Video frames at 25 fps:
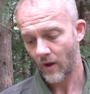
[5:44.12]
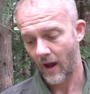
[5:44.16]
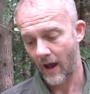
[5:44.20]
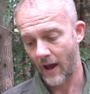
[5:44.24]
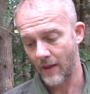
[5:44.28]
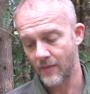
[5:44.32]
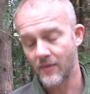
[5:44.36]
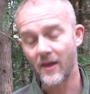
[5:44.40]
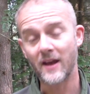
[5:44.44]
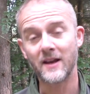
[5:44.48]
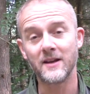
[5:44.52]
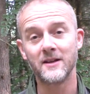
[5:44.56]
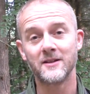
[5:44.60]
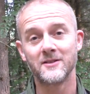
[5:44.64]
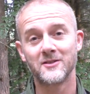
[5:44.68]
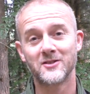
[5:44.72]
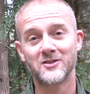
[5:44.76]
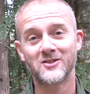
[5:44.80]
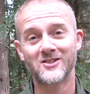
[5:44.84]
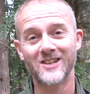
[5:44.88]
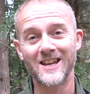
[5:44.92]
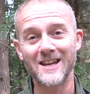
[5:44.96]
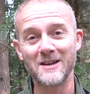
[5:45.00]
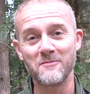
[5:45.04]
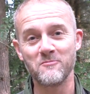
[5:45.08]
And they
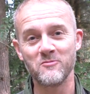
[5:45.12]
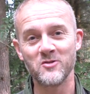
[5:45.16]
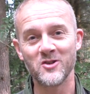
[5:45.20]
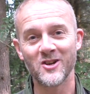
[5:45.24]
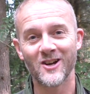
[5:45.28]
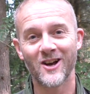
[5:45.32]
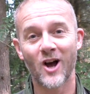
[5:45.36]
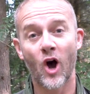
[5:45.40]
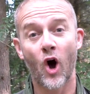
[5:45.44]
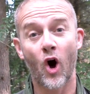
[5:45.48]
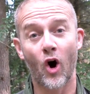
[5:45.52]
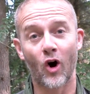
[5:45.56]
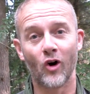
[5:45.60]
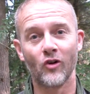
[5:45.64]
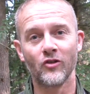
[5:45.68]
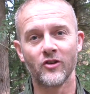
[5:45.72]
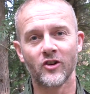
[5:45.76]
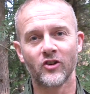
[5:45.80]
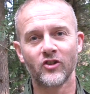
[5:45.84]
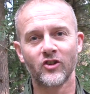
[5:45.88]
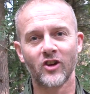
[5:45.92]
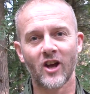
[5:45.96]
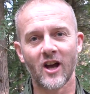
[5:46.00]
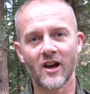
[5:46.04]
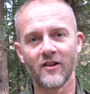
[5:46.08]
seemed, on
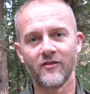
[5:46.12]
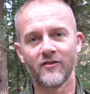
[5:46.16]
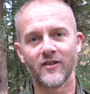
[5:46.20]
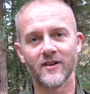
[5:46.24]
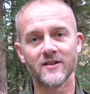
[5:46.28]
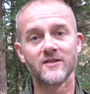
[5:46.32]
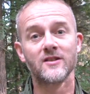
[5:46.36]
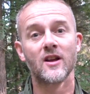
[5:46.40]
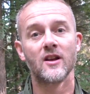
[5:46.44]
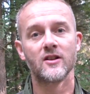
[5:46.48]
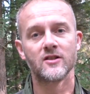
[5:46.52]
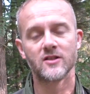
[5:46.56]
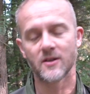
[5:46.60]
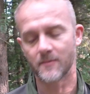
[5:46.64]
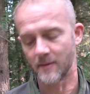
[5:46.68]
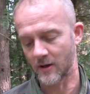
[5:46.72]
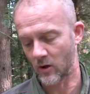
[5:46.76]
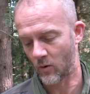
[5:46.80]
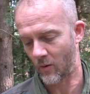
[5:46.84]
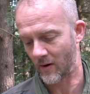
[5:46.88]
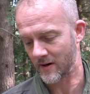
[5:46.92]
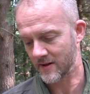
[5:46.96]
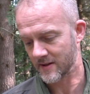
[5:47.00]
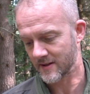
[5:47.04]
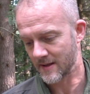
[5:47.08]
the surface, to be
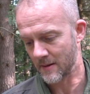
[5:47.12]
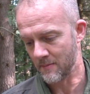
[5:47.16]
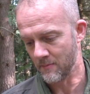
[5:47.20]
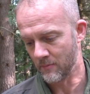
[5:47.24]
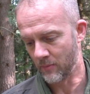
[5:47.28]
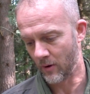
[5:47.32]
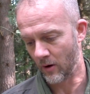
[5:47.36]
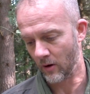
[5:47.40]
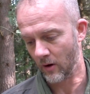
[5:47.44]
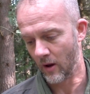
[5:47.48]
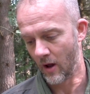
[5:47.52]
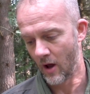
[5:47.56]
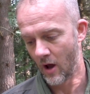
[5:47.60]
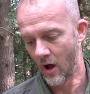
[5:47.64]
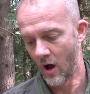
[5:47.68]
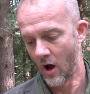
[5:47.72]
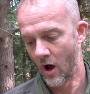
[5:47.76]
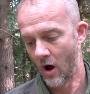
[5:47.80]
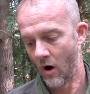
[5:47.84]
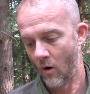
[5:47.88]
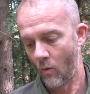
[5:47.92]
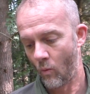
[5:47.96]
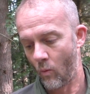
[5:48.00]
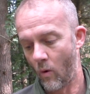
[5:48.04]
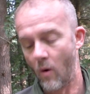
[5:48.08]
quite simple.
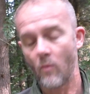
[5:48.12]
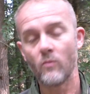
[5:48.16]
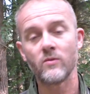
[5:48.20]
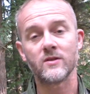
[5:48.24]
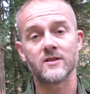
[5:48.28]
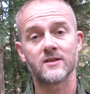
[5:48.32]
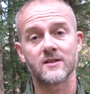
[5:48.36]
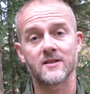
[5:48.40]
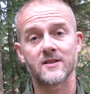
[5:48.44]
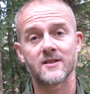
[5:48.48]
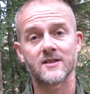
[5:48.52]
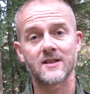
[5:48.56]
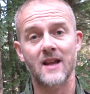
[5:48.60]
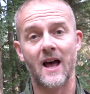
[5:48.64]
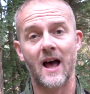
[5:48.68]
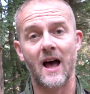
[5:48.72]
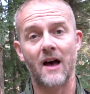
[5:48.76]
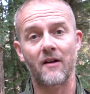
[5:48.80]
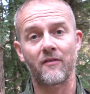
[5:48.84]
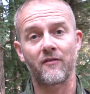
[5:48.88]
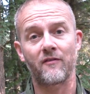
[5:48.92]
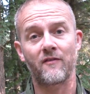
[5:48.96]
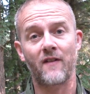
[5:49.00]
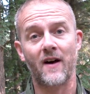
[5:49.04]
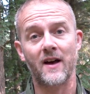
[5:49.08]
One was to
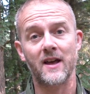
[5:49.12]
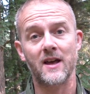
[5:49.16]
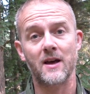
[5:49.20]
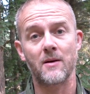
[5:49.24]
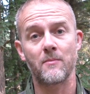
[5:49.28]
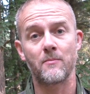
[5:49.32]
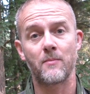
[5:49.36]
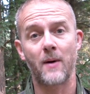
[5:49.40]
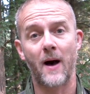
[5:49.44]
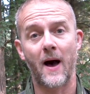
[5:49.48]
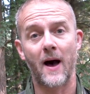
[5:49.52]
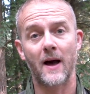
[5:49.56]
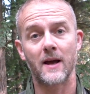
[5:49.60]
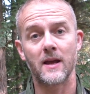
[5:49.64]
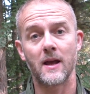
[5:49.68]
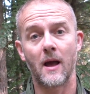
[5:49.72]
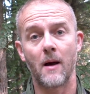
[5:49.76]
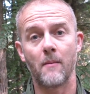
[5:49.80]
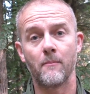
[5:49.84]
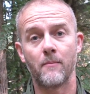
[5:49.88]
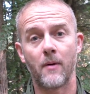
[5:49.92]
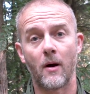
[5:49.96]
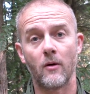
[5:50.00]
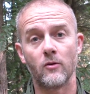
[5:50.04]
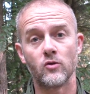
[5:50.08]
start a fire by
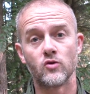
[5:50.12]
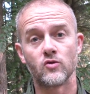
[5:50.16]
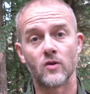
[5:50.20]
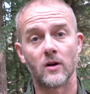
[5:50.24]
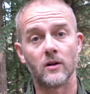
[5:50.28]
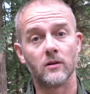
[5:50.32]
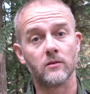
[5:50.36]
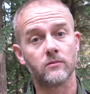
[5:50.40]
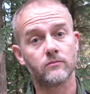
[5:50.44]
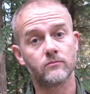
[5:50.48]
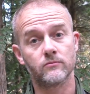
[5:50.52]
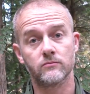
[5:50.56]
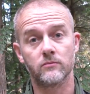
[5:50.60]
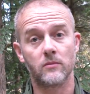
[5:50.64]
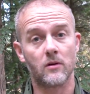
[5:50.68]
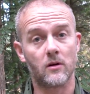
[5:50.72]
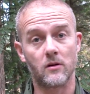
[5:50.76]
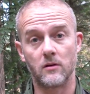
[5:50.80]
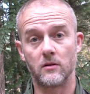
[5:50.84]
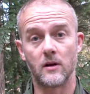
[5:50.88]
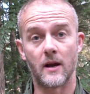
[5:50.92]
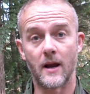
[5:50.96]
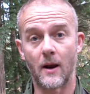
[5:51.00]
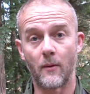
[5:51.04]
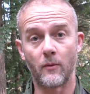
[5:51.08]
bow drill,
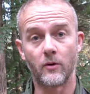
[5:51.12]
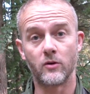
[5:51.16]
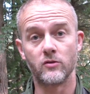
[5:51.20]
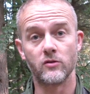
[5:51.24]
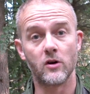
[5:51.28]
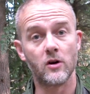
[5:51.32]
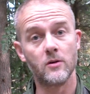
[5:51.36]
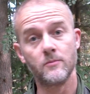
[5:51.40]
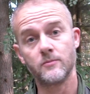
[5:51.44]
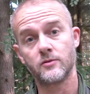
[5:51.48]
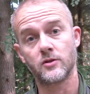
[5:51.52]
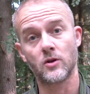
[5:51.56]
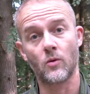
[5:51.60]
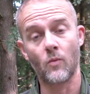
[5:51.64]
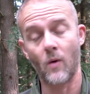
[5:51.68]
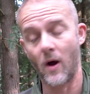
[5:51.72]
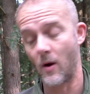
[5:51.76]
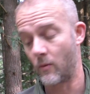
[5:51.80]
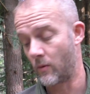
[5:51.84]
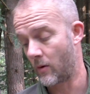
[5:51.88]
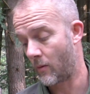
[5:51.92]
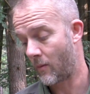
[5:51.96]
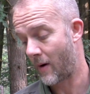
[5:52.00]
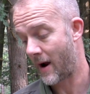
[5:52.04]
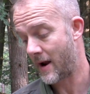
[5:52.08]
in our groups
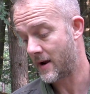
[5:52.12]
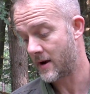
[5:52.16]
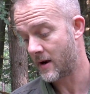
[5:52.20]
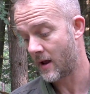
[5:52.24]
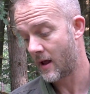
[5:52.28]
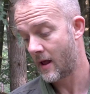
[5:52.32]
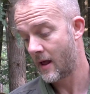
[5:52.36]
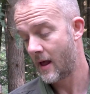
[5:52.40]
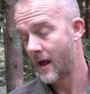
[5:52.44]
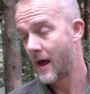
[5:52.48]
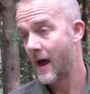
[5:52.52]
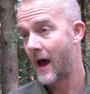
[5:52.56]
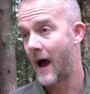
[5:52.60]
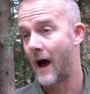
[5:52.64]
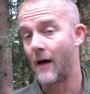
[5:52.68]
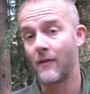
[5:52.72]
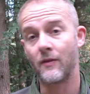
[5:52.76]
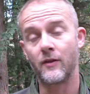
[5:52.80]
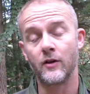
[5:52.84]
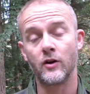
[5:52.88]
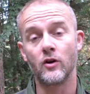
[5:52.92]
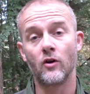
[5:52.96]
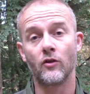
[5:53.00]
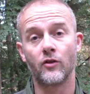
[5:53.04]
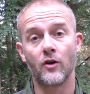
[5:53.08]
away we went
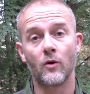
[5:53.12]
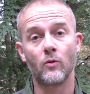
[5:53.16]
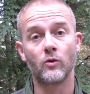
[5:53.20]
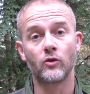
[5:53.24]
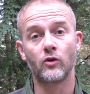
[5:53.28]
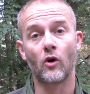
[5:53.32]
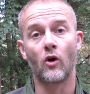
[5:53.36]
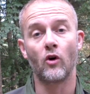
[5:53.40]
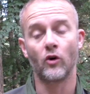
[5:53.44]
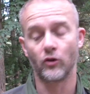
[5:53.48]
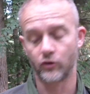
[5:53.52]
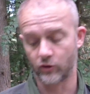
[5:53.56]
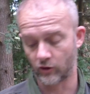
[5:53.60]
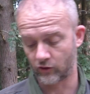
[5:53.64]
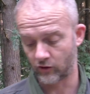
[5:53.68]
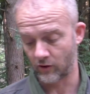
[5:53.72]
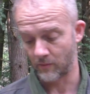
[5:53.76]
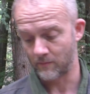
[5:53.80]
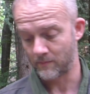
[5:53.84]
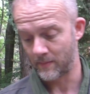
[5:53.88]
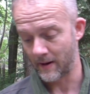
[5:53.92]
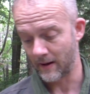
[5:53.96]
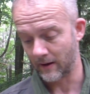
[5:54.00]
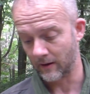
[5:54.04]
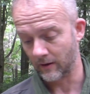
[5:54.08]
and the other was also
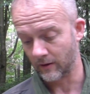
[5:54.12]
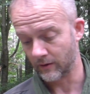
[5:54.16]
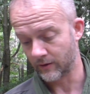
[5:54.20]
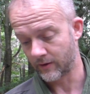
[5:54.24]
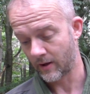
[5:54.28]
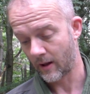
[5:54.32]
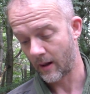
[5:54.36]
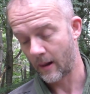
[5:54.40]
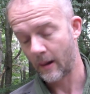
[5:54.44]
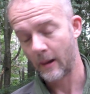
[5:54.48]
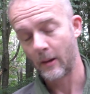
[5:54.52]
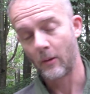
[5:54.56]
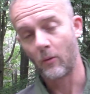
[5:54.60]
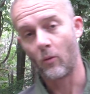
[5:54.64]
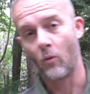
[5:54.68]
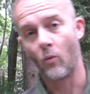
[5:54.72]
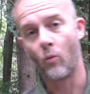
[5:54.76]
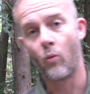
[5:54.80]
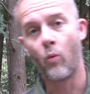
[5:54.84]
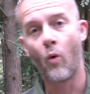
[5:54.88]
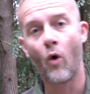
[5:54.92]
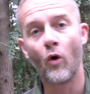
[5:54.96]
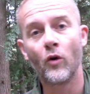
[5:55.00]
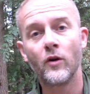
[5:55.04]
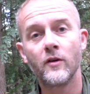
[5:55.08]
to build
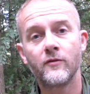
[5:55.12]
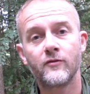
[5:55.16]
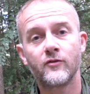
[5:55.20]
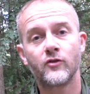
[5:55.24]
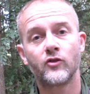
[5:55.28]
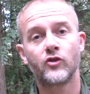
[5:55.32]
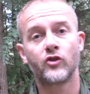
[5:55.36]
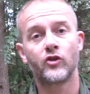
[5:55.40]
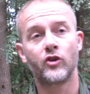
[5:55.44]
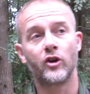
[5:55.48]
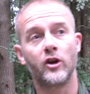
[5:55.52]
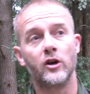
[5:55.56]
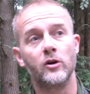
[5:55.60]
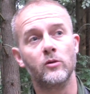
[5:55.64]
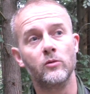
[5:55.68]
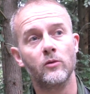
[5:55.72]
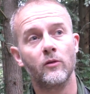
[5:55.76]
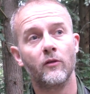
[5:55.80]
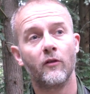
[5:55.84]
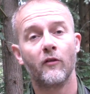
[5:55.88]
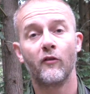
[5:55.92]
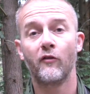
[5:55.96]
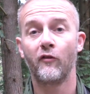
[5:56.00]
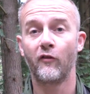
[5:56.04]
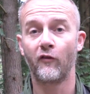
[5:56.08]
one of two
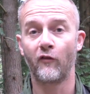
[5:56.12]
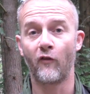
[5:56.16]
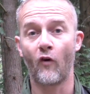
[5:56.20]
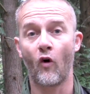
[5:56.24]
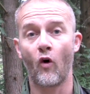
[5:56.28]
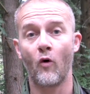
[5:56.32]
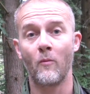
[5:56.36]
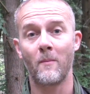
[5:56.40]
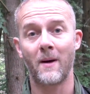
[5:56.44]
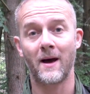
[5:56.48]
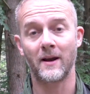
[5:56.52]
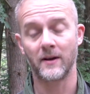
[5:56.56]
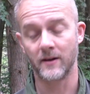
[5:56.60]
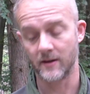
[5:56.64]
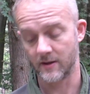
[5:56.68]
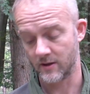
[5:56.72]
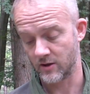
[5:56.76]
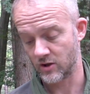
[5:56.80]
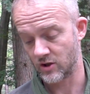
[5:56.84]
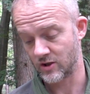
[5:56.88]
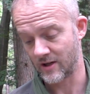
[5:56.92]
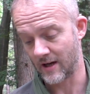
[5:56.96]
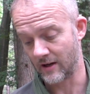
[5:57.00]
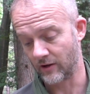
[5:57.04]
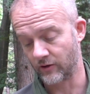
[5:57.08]
four-man
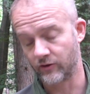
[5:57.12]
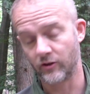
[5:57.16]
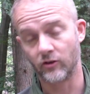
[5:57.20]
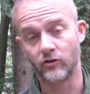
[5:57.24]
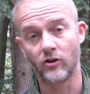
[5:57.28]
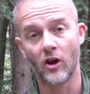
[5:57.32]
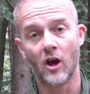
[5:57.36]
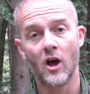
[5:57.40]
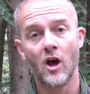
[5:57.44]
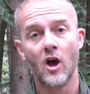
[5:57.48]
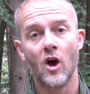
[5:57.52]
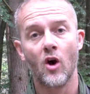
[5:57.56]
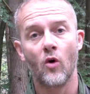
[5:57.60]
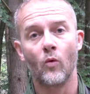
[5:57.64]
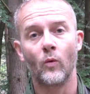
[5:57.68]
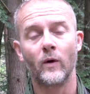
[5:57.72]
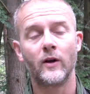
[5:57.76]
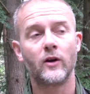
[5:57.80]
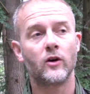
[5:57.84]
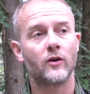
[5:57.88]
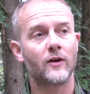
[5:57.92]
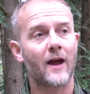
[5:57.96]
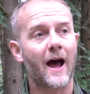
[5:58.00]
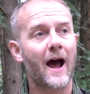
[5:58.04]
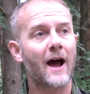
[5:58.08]
shelters
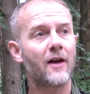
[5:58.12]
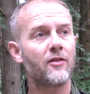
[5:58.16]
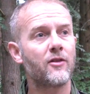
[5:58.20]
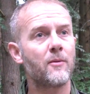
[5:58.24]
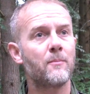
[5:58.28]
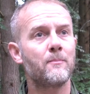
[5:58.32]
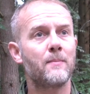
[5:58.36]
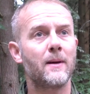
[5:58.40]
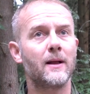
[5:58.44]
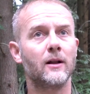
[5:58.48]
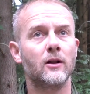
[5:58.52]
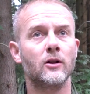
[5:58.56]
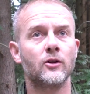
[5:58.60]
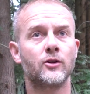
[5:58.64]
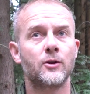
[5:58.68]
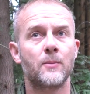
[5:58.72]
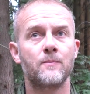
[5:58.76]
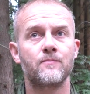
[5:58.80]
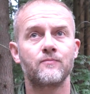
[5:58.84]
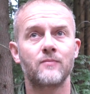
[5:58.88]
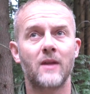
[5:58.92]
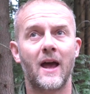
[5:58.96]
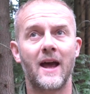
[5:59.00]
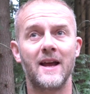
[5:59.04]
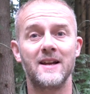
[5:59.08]
we could either build
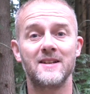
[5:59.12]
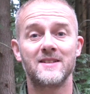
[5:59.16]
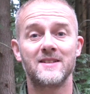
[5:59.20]
a